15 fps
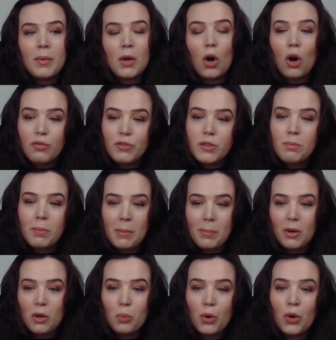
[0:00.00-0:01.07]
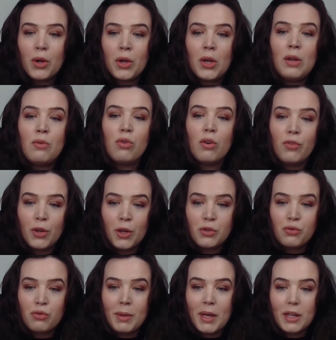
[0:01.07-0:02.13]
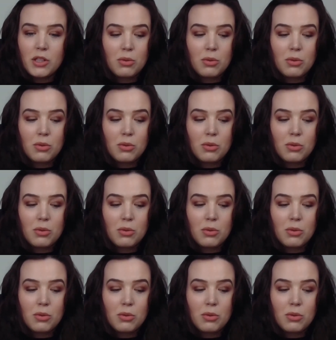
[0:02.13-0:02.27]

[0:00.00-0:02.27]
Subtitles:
Often people are working in reverse from that.